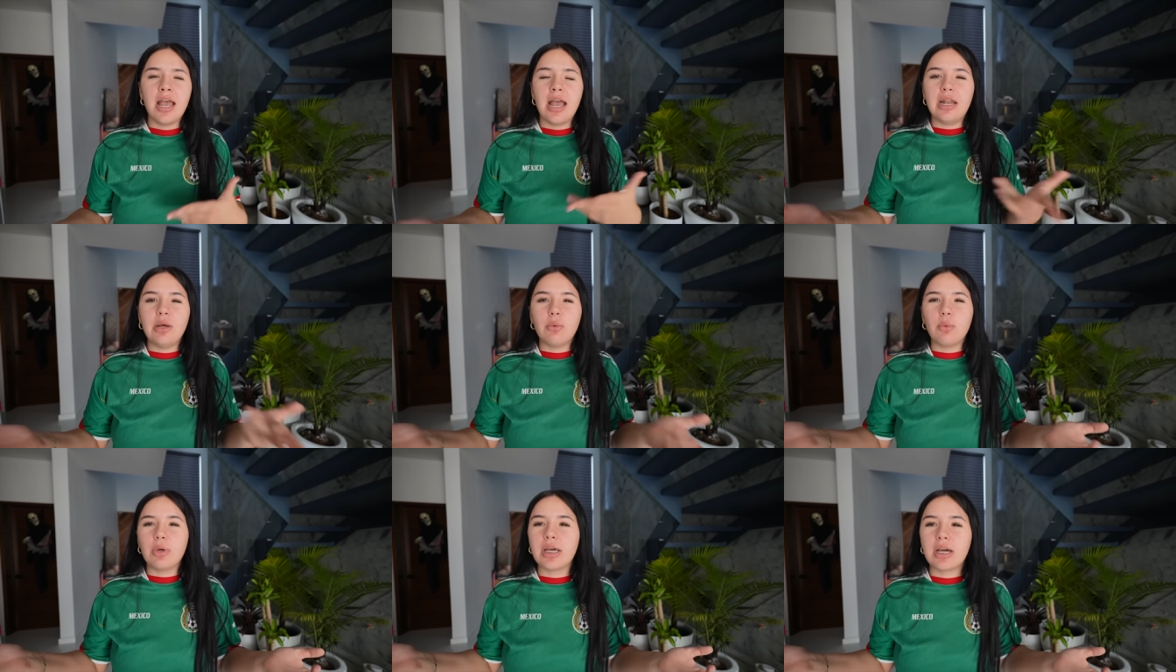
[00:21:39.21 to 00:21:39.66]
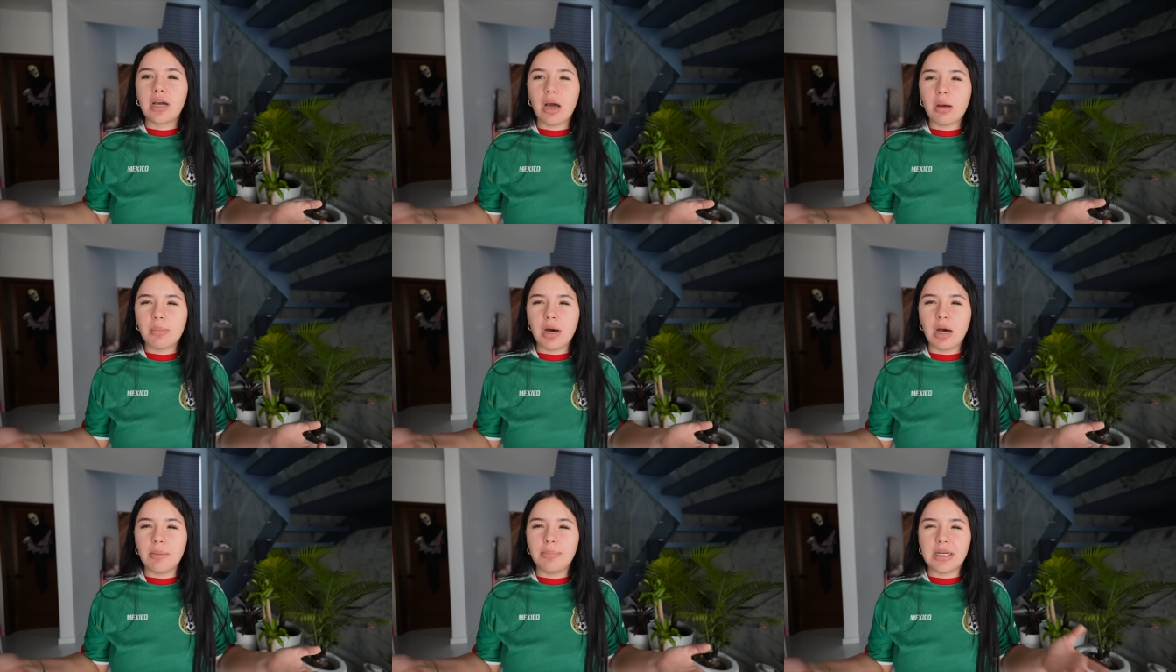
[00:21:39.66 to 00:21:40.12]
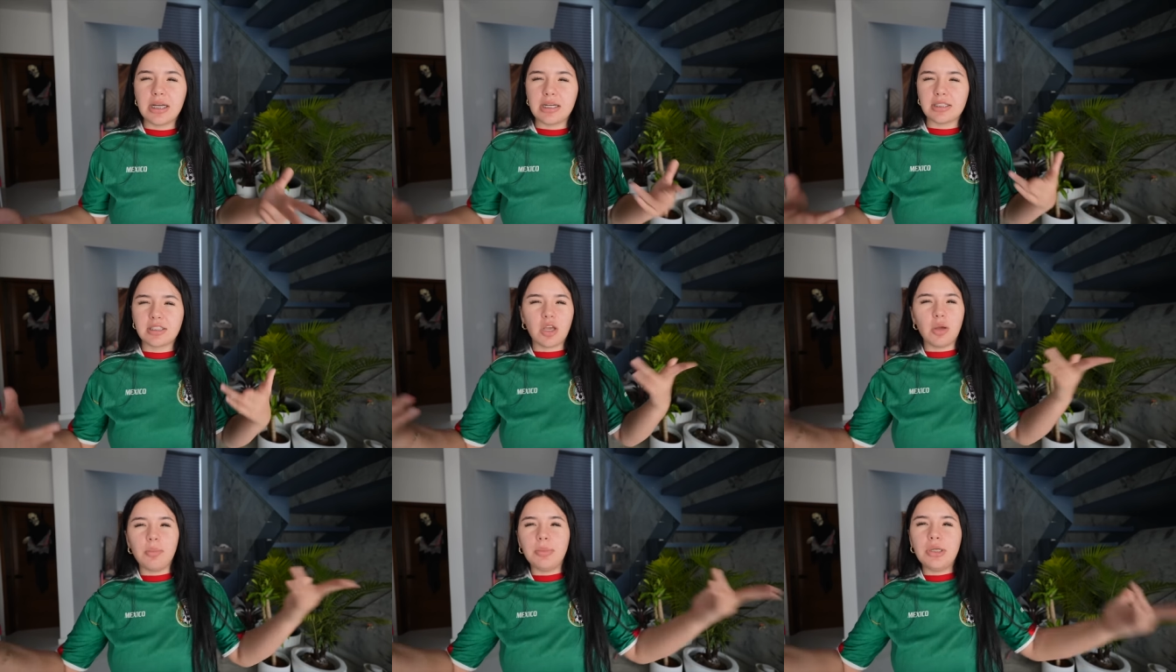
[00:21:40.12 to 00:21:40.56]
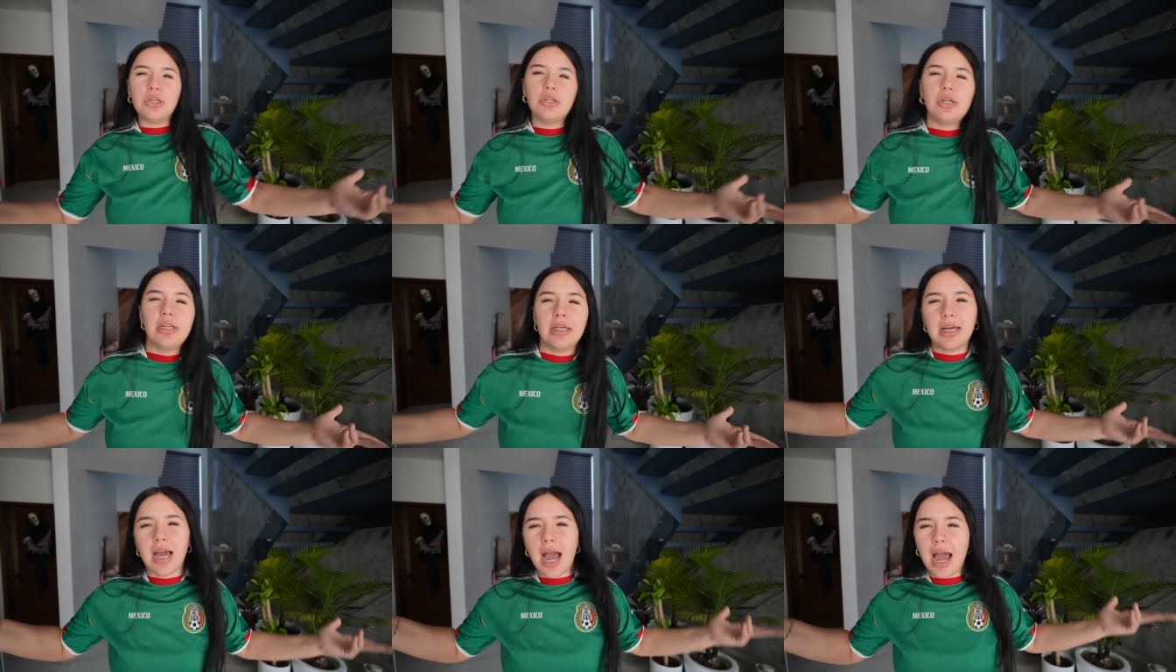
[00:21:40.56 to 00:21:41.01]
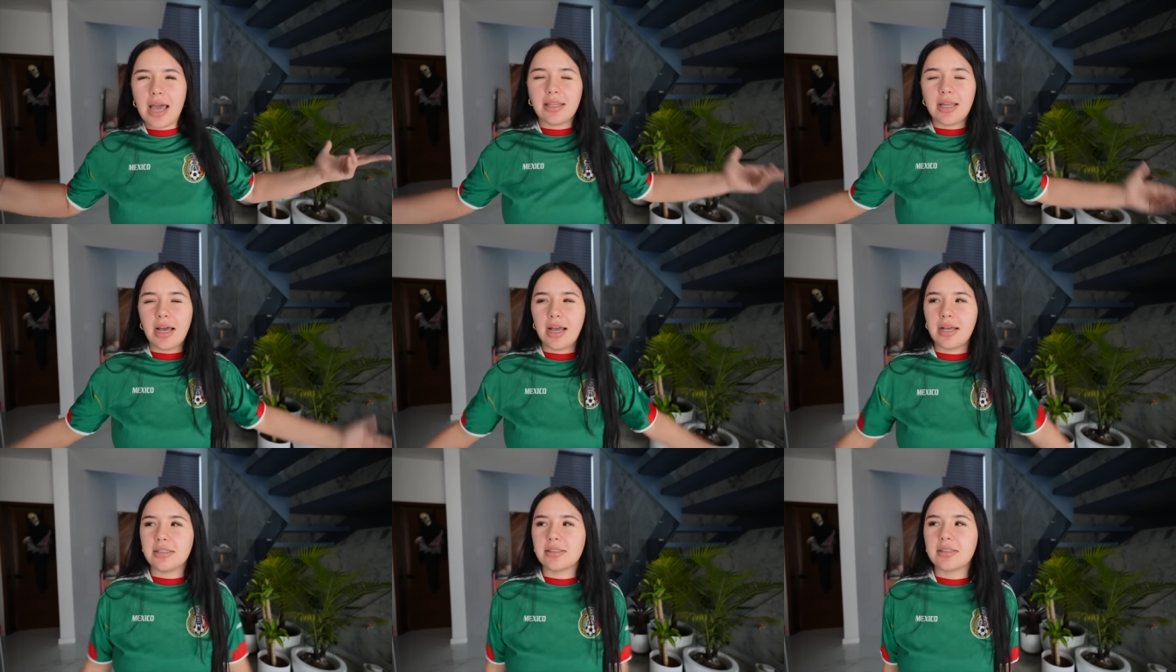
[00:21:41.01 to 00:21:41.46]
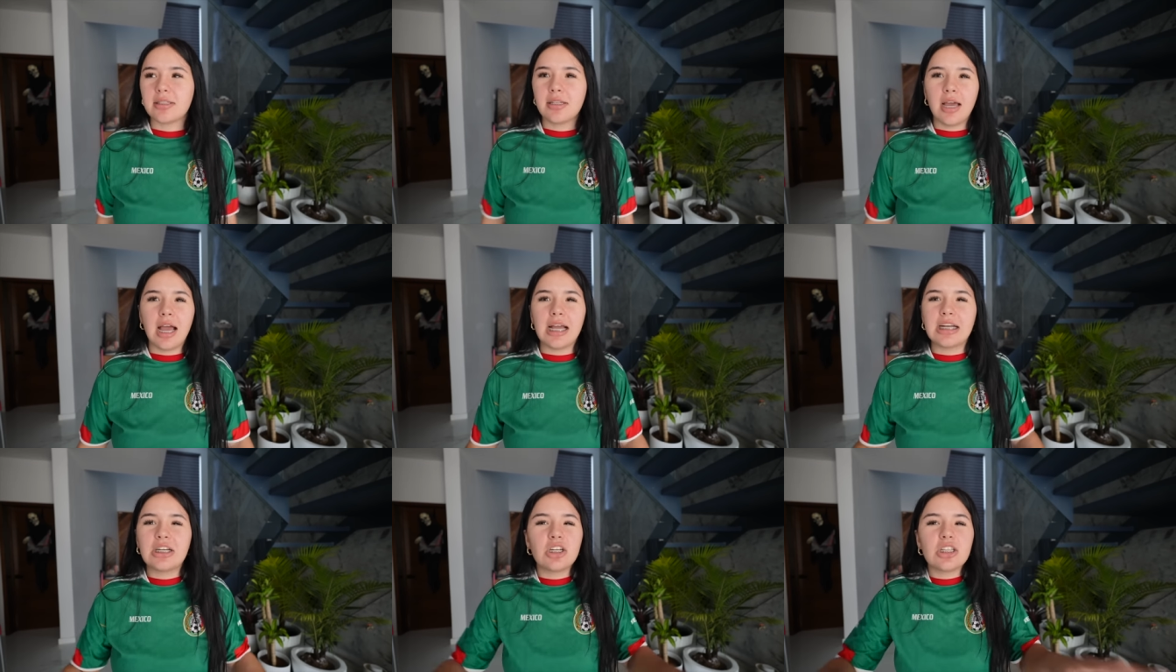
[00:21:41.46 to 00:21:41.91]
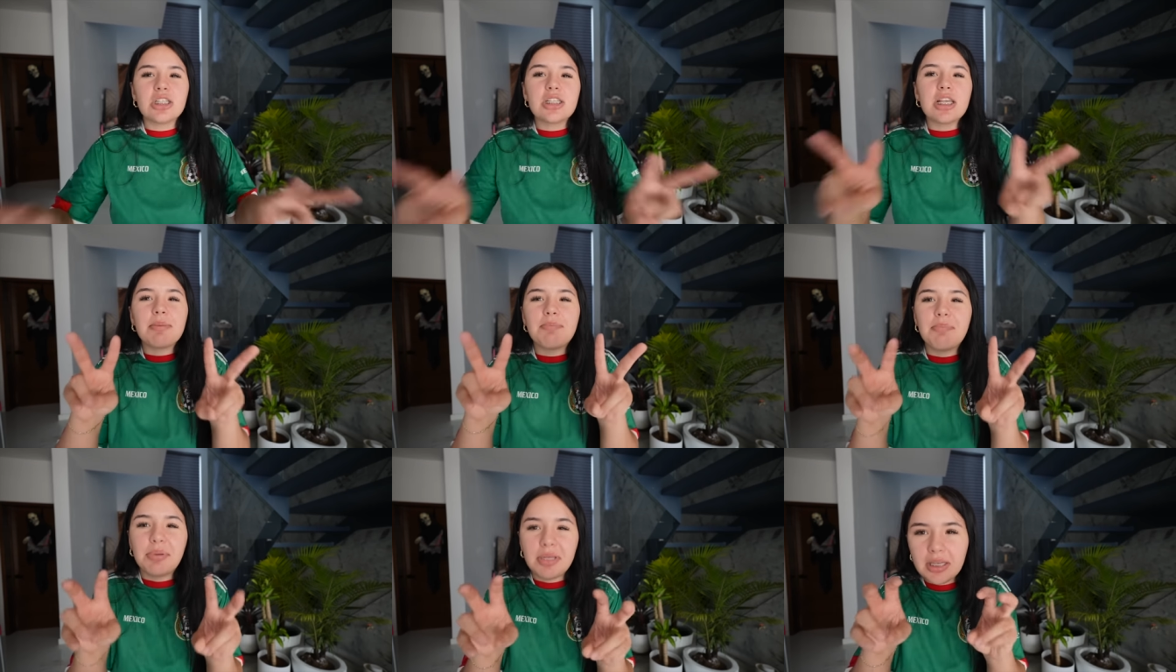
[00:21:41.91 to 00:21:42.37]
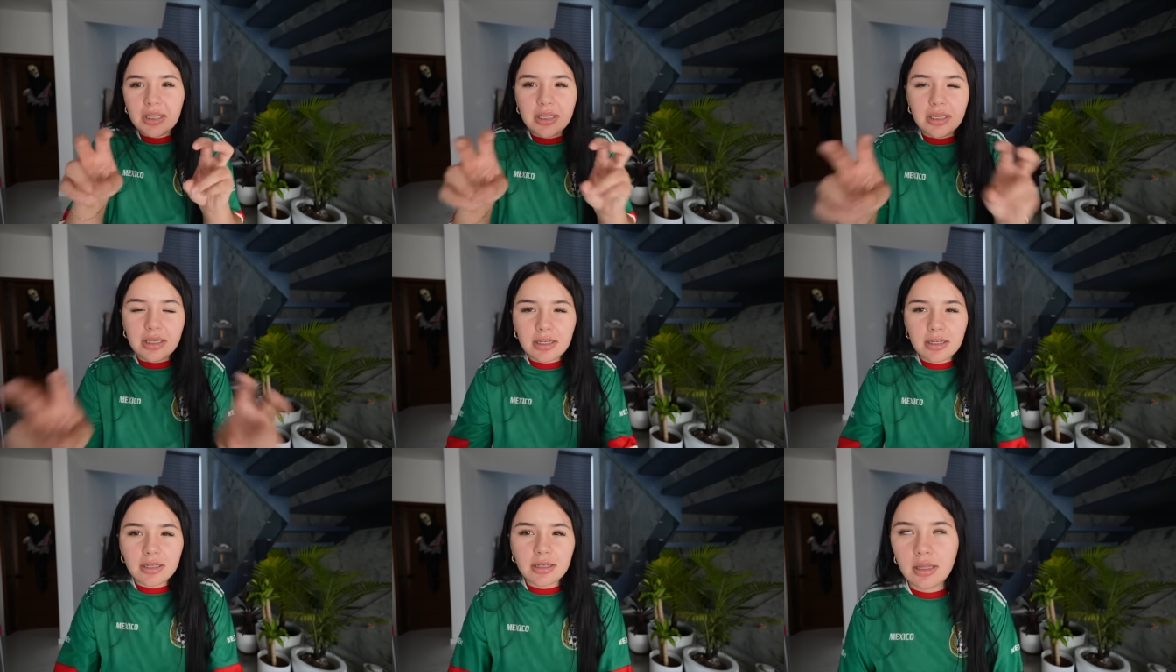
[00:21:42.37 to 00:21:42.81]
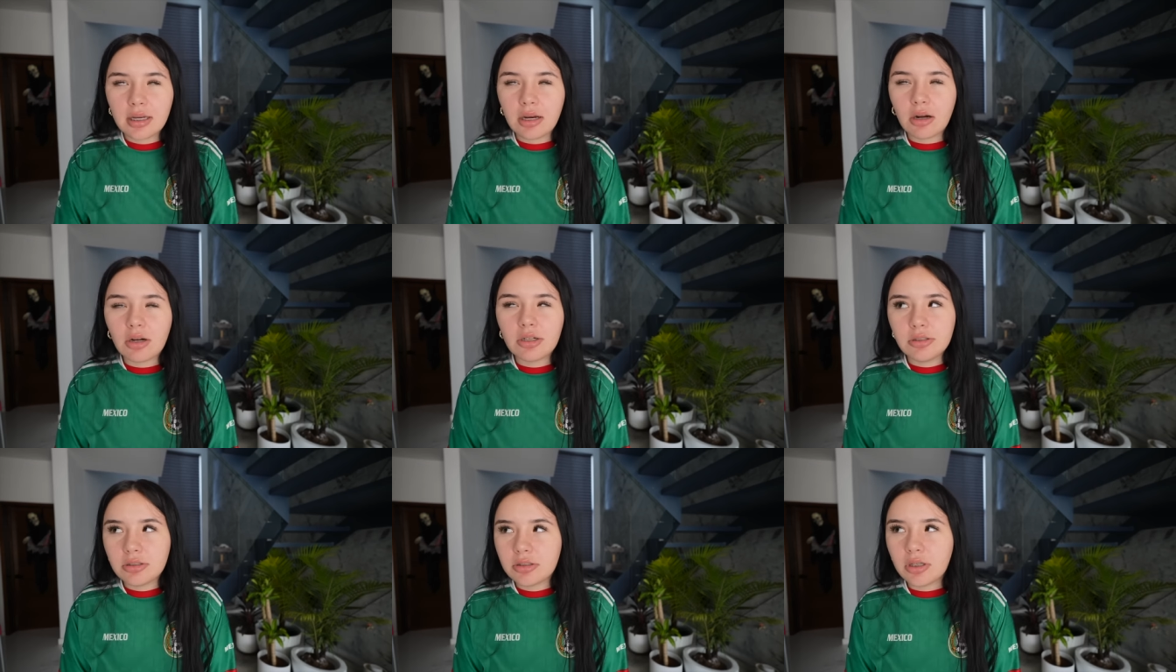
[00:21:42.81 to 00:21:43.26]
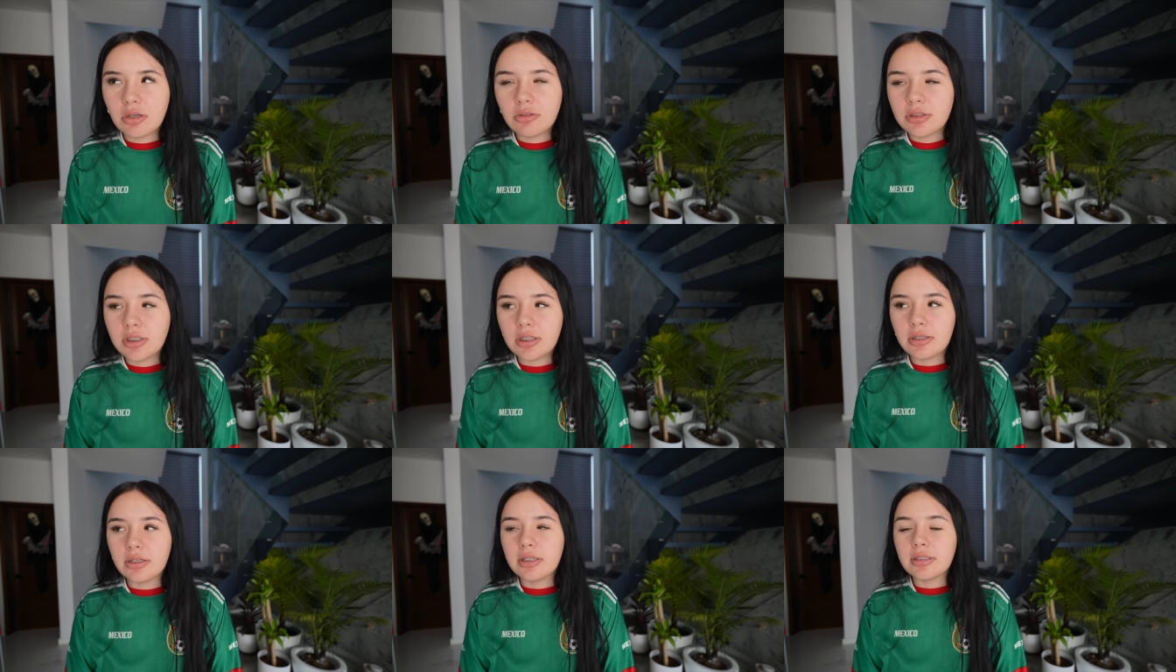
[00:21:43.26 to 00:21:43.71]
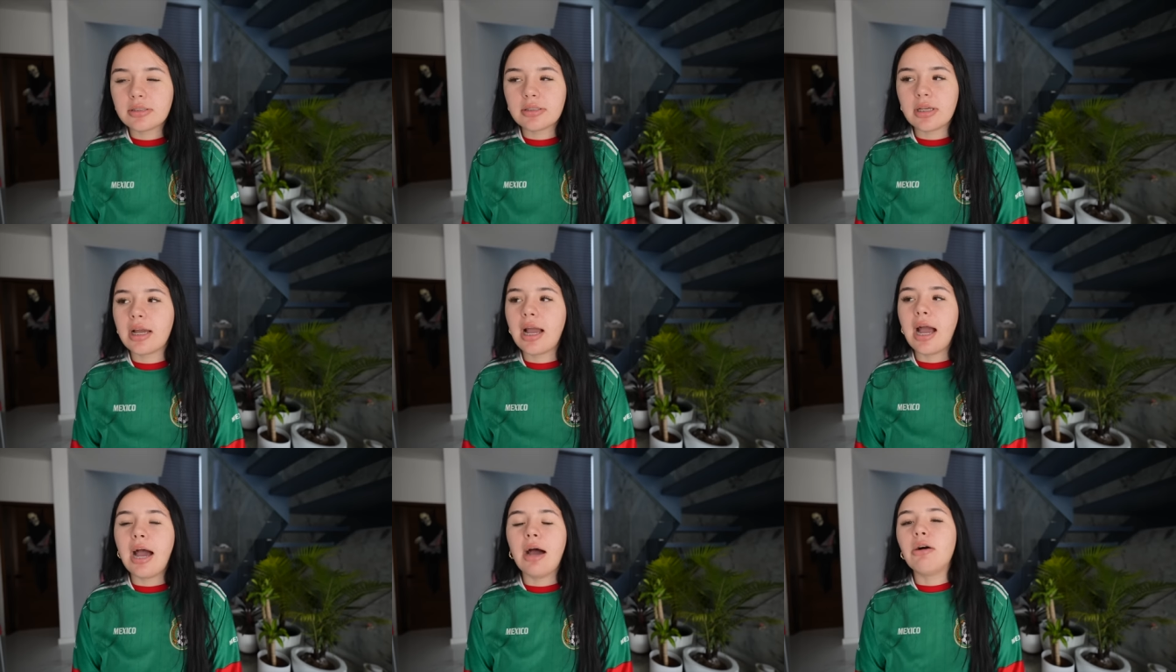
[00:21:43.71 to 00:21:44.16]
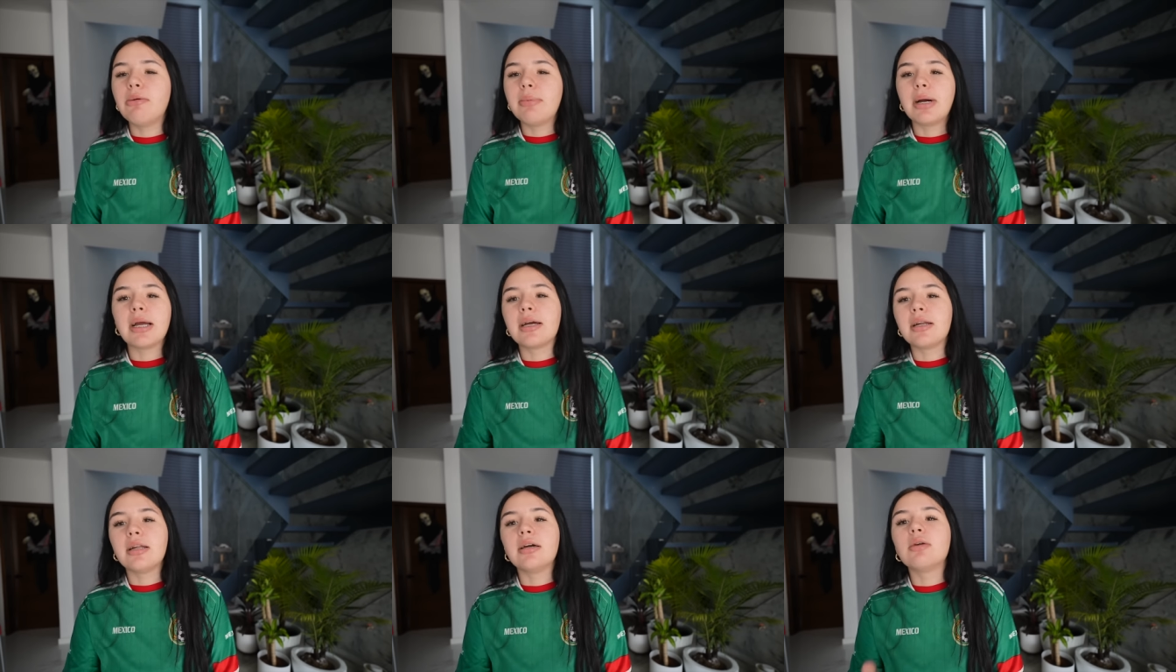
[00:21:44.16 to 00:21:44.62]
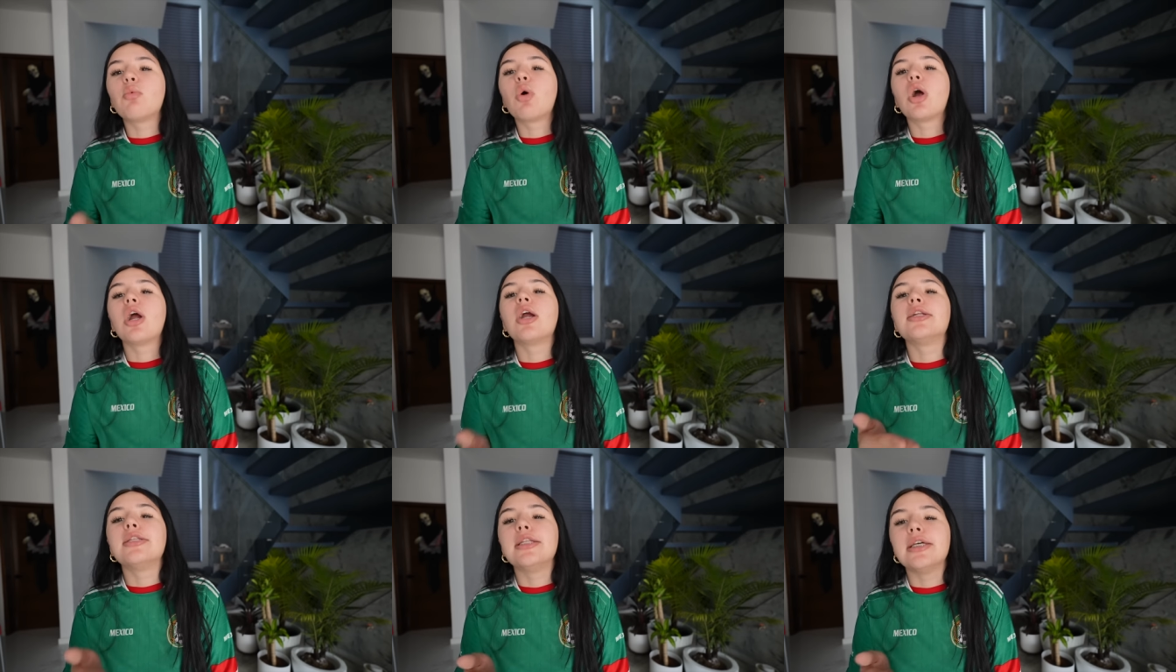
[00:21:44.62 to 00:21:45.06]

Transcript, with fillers: and it wouldn't come up because community guidelines. I couldn't say peeing. Like, are you so serious? Like, how am I gonna word